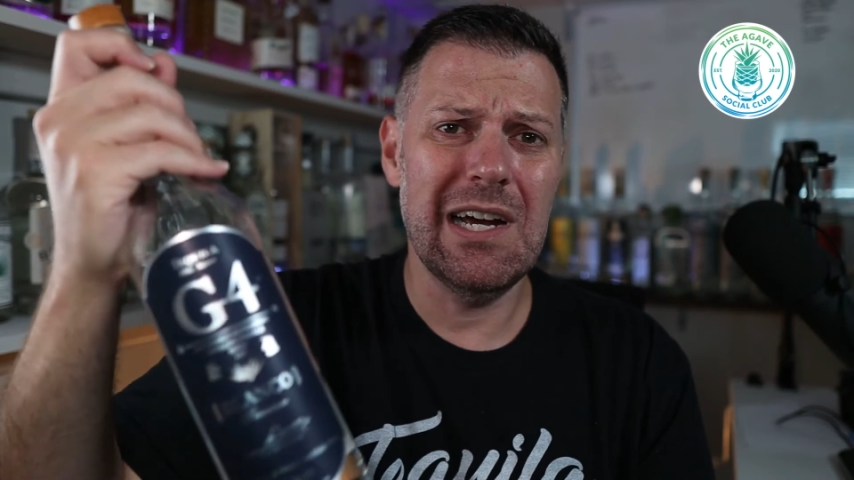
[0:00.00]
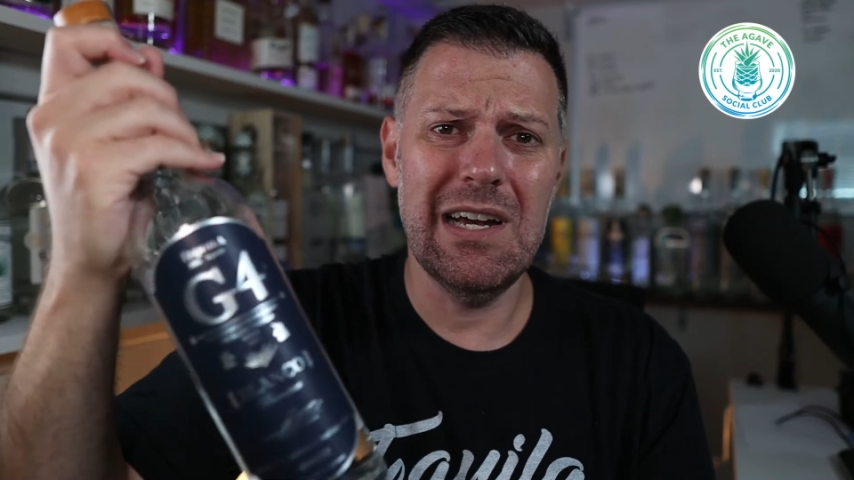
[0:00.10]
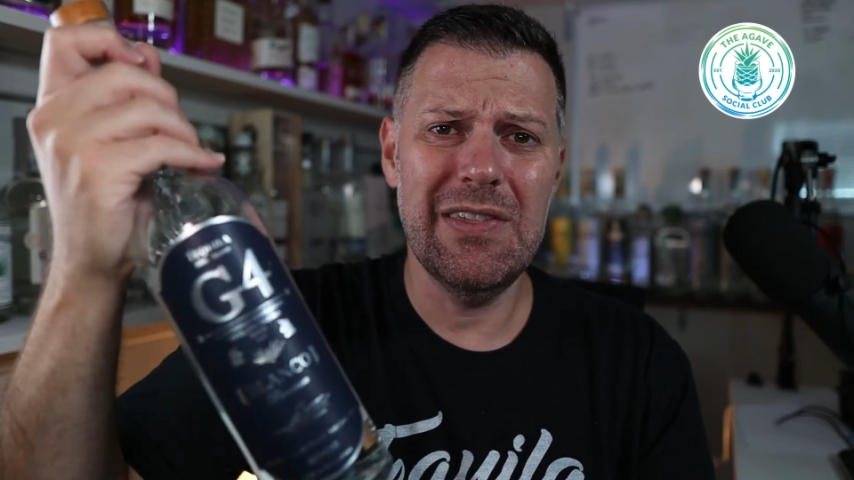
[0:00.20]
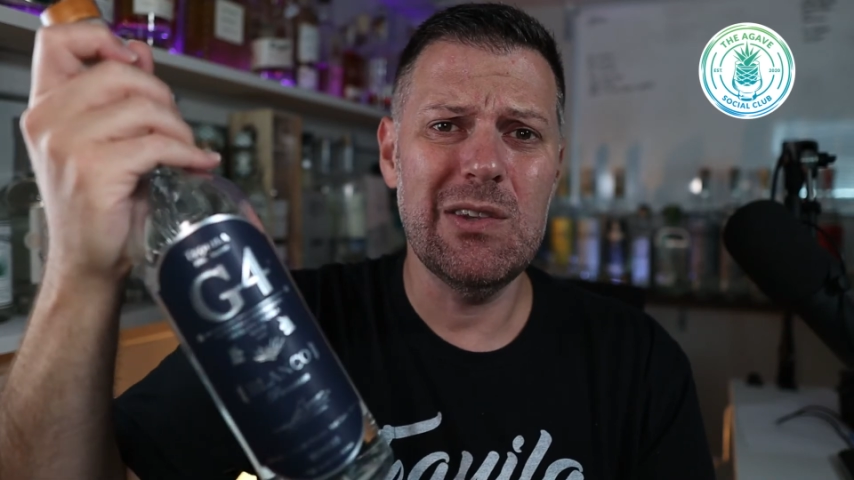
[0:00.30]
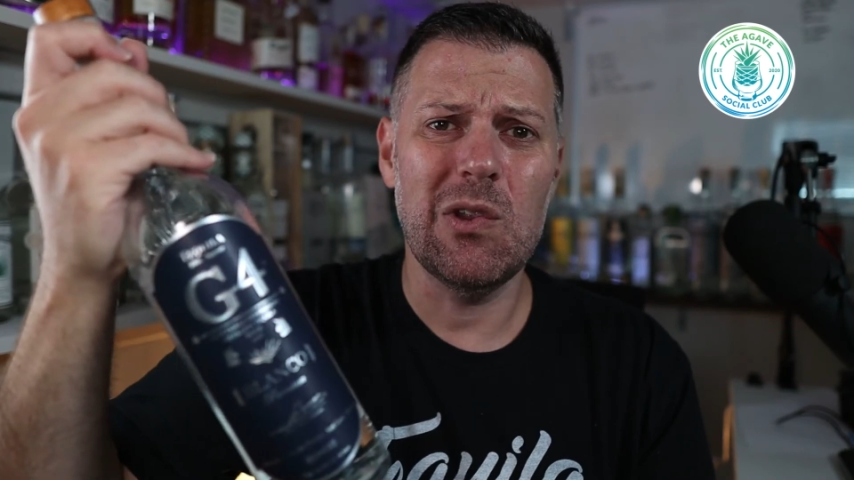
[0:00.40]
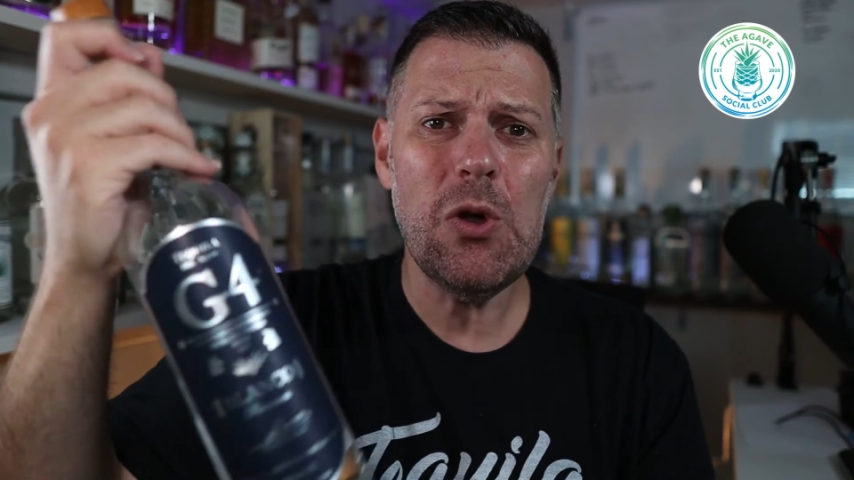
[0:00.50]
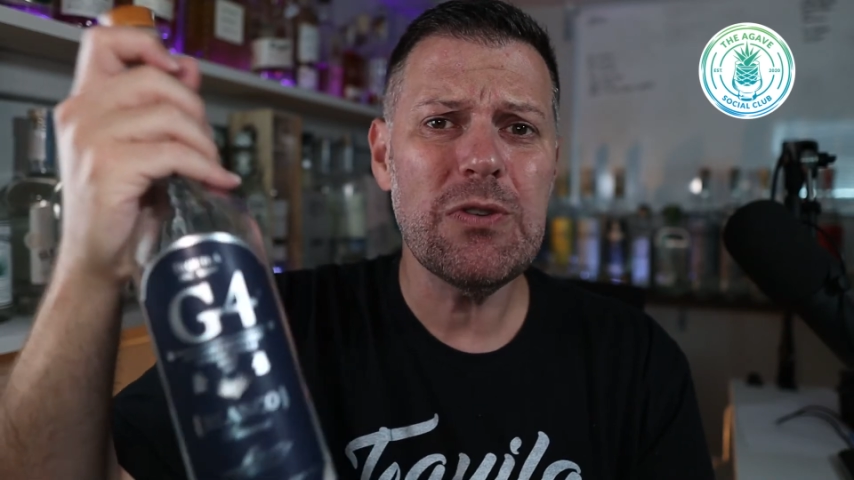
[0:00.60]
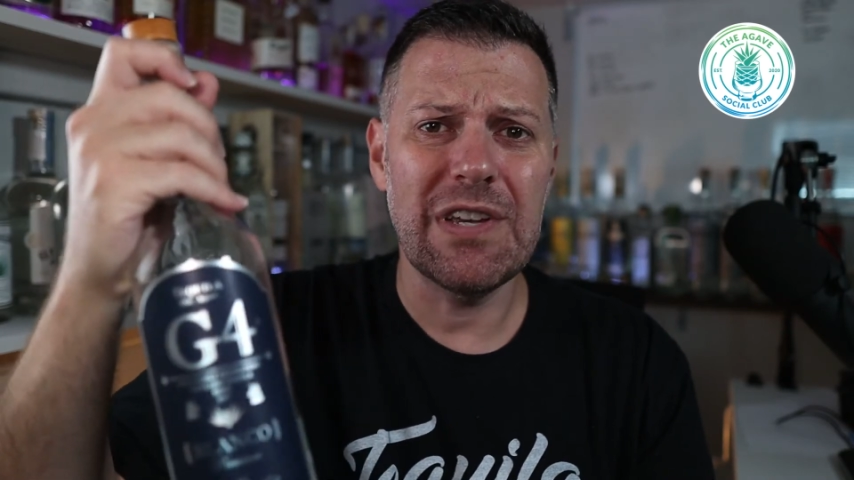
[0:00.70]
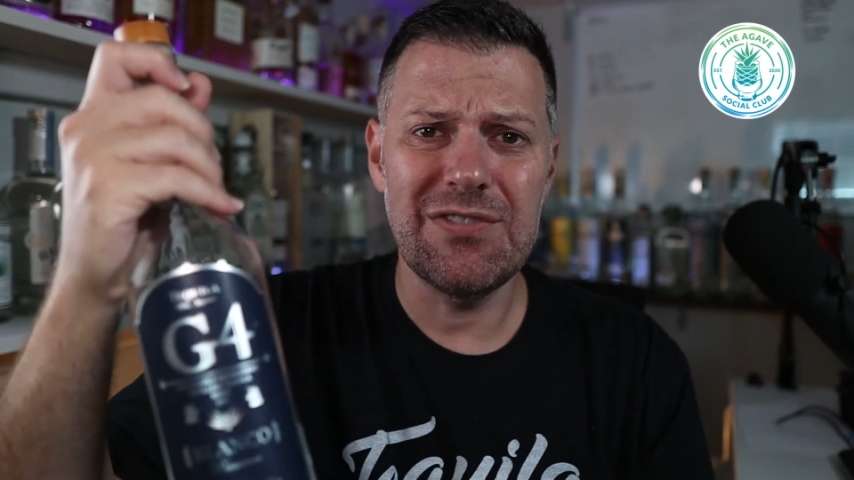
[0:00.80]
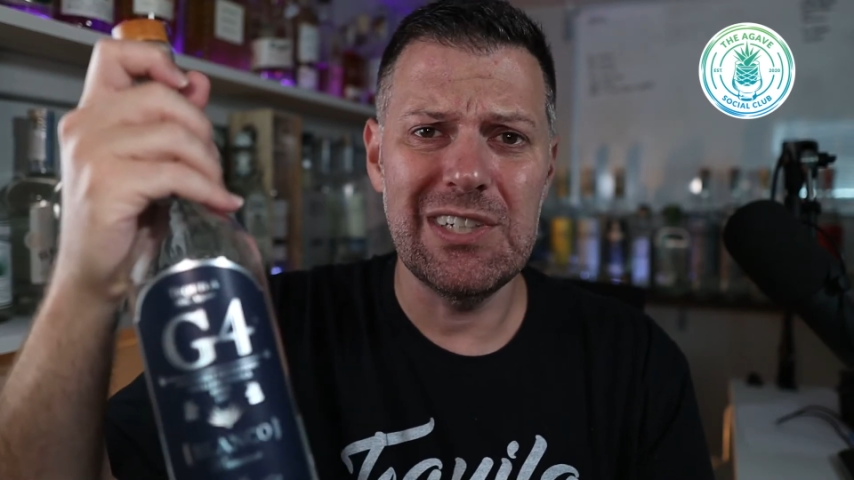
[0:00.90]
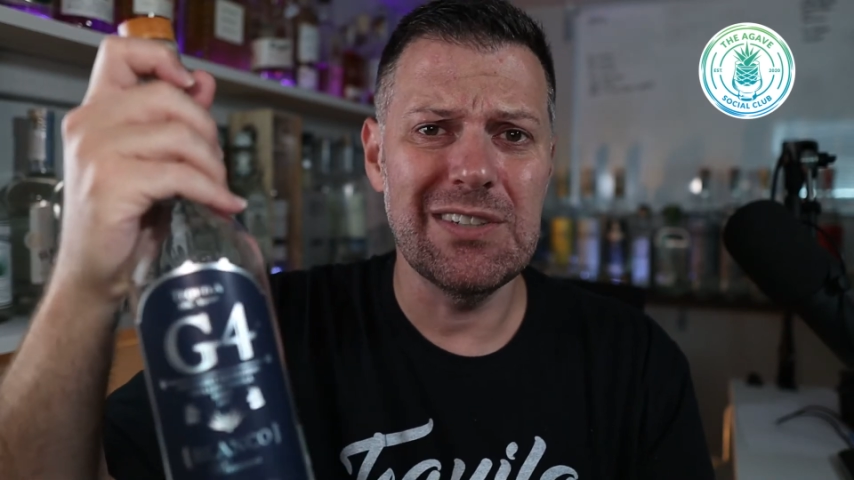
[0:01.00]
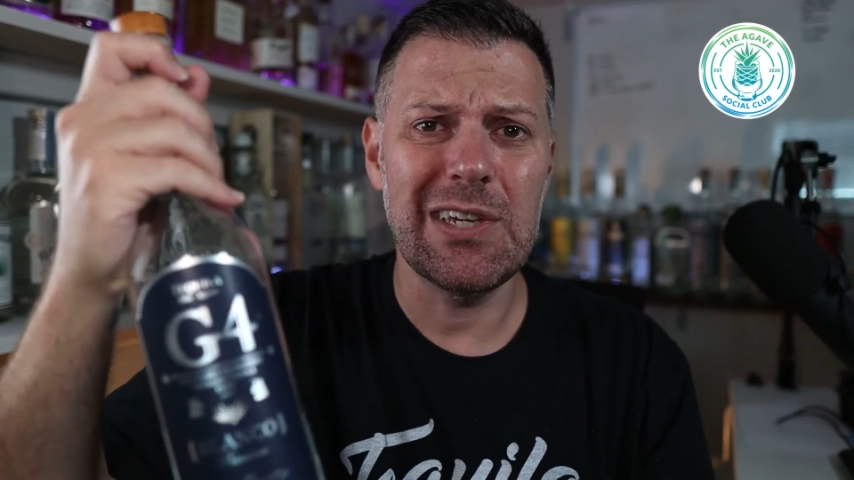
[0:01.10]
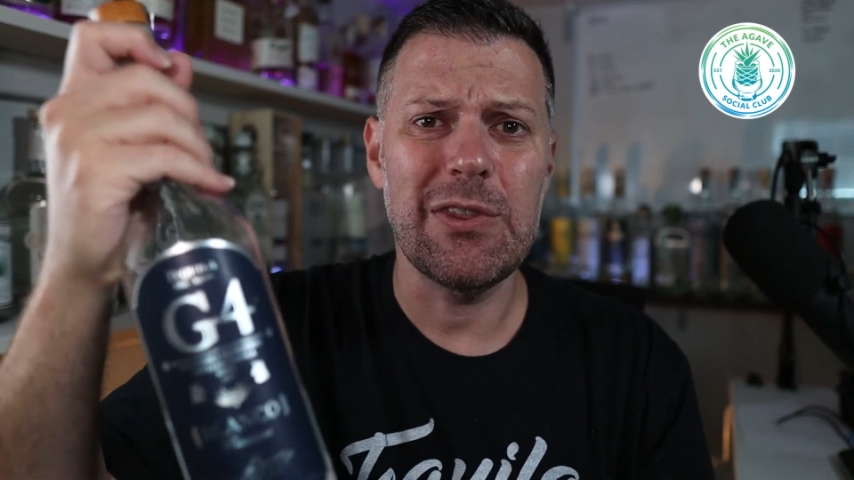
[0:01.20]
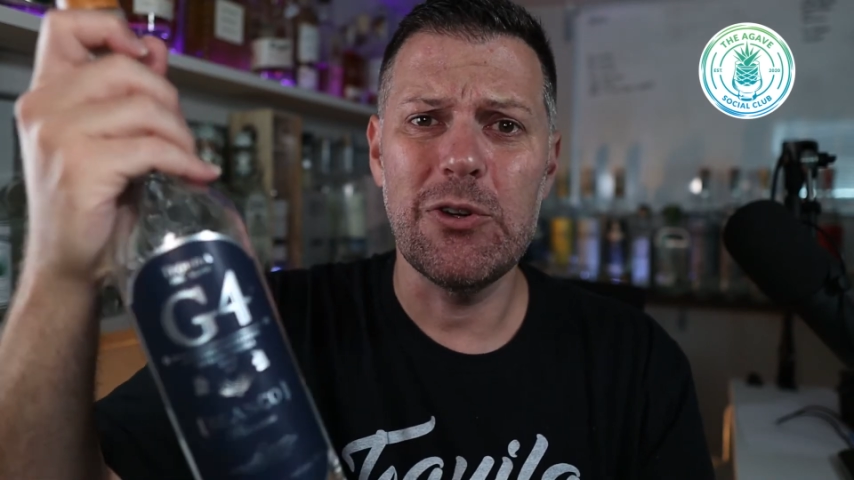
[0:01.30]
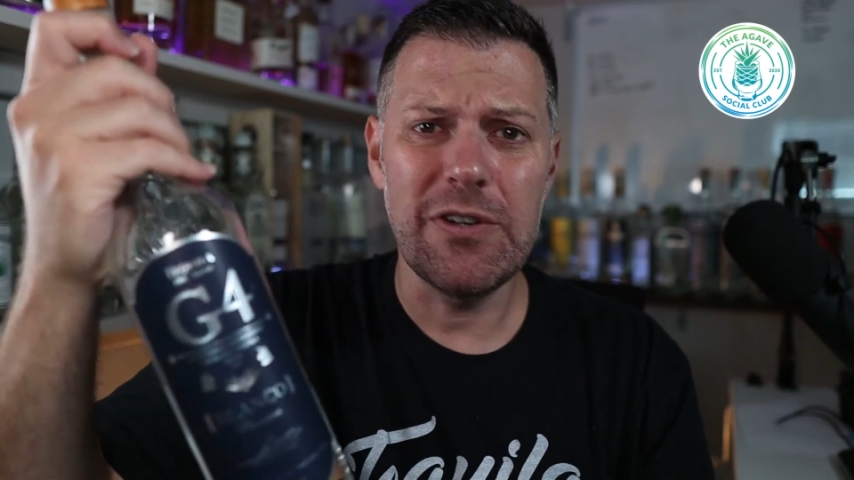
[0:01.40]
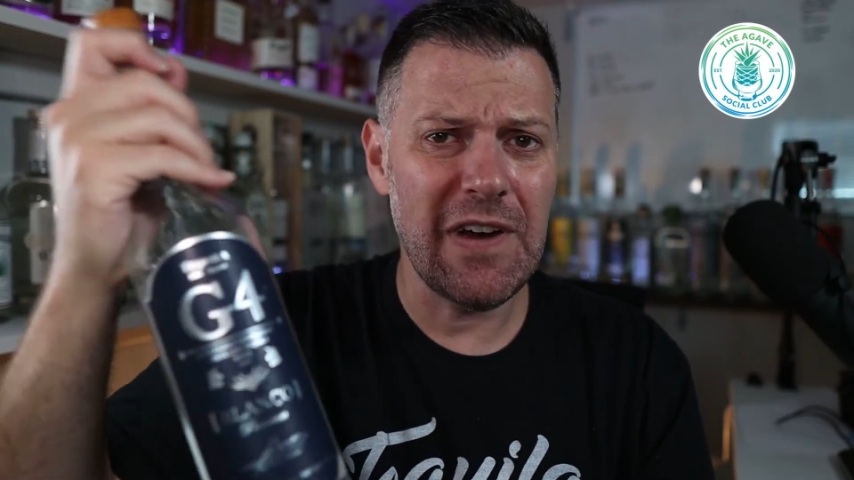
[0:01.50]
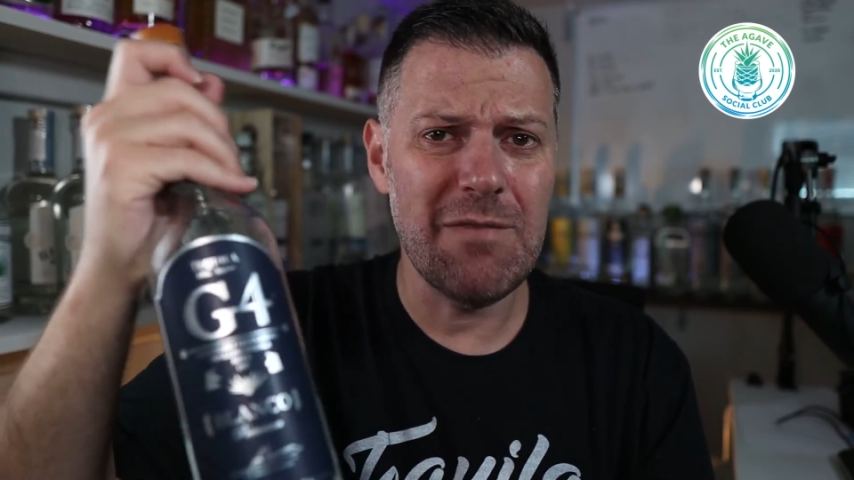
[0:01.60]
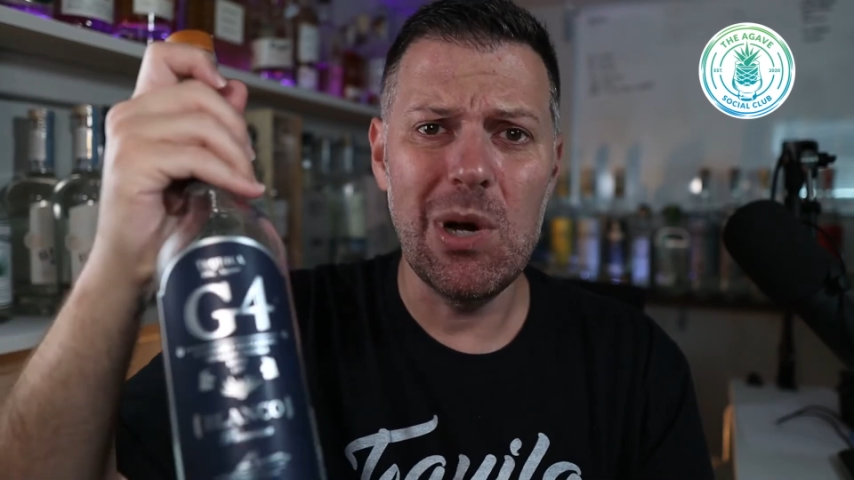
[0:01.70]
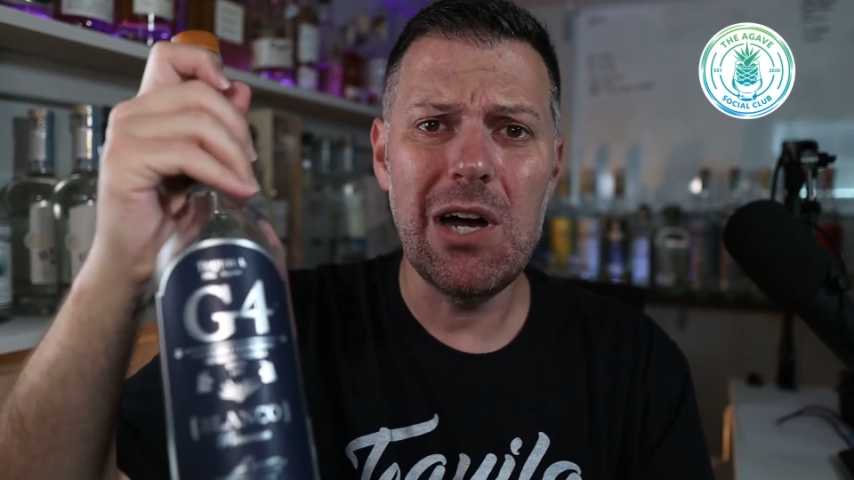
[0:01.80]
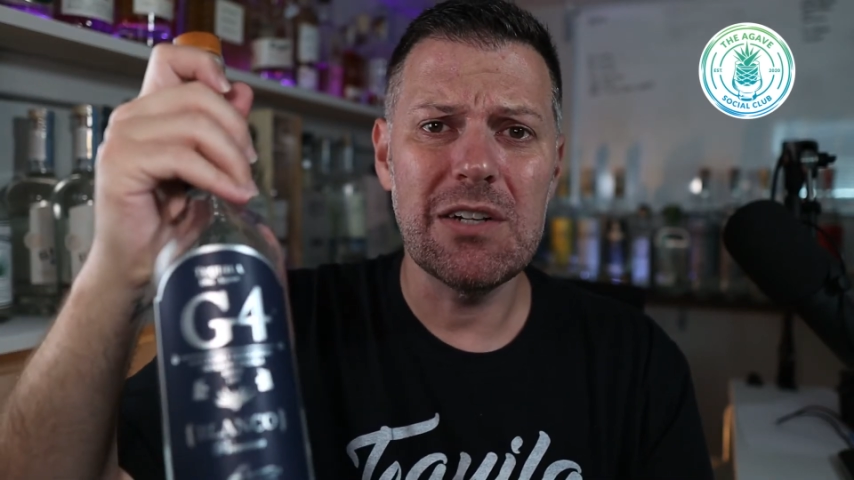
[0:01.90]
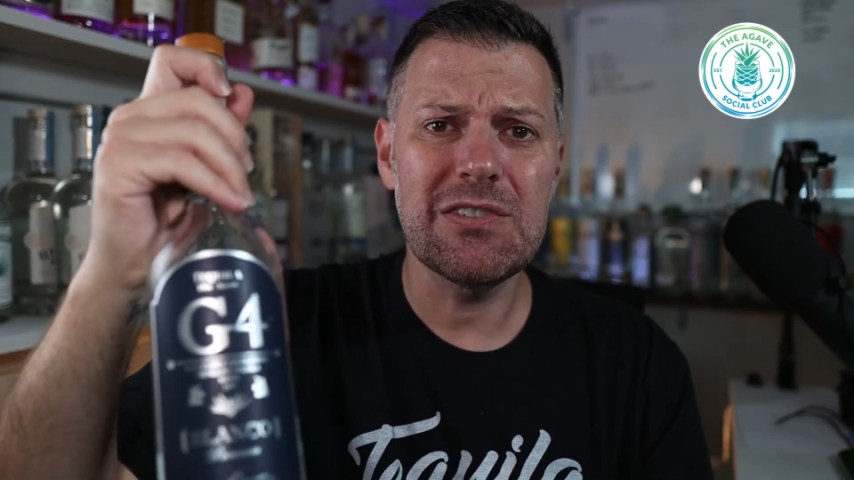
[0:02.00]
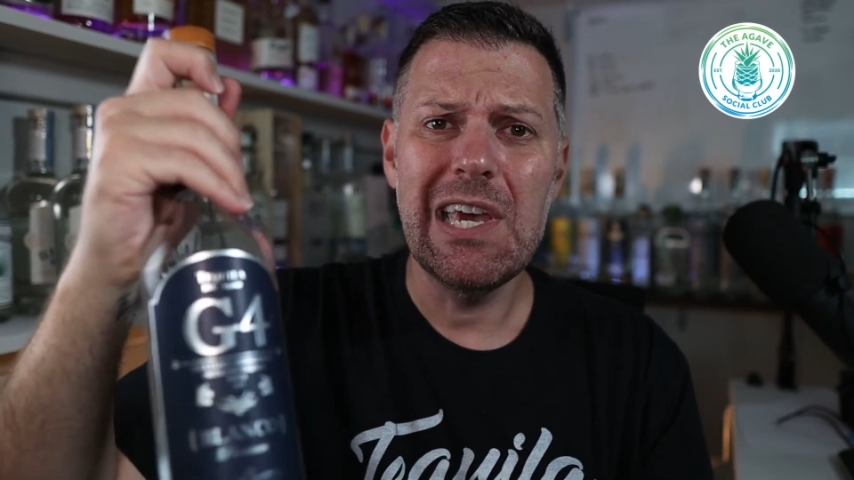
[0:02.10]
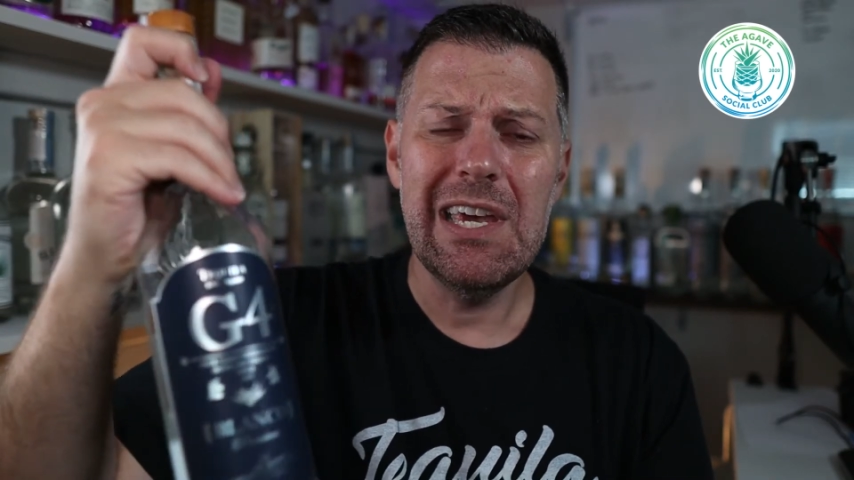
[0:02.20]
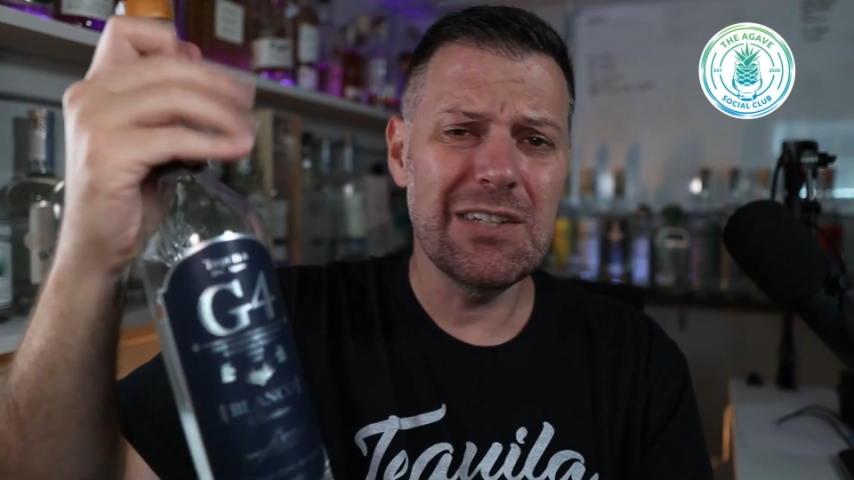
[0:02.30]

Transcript: I think the lowest I've seen is like $35.